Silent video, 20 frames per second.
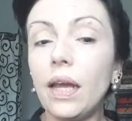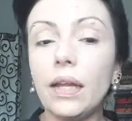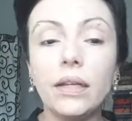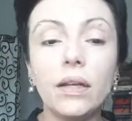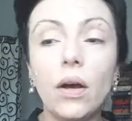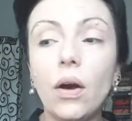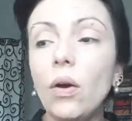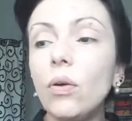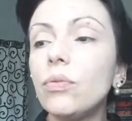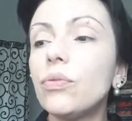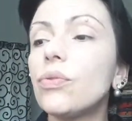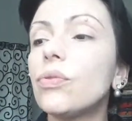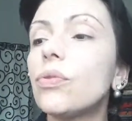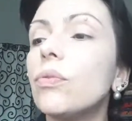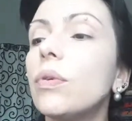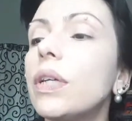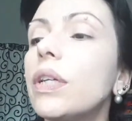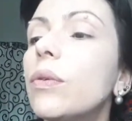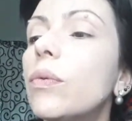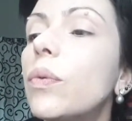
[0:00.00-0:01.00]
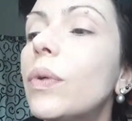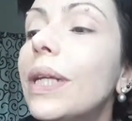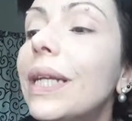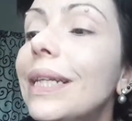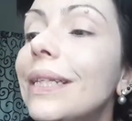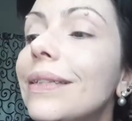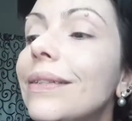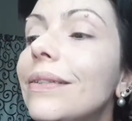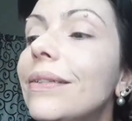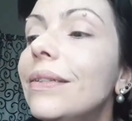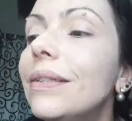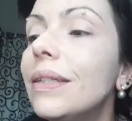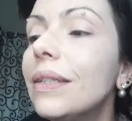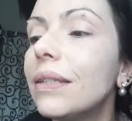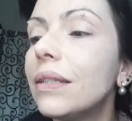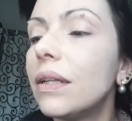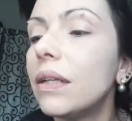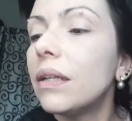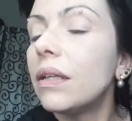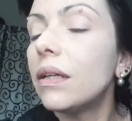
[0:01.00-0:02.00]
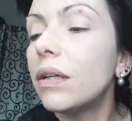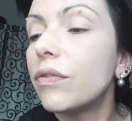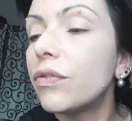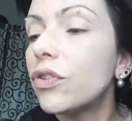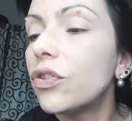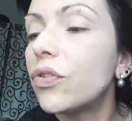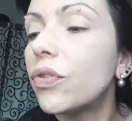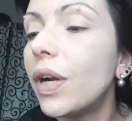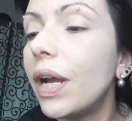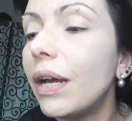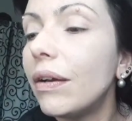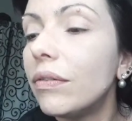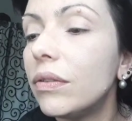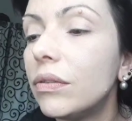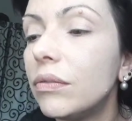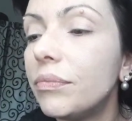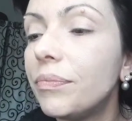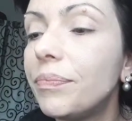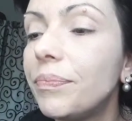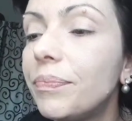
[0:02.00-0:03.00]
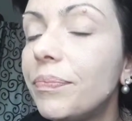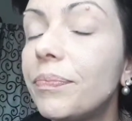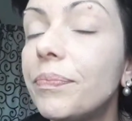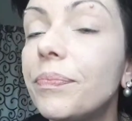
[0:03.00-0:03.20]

And also I really did a lot of travel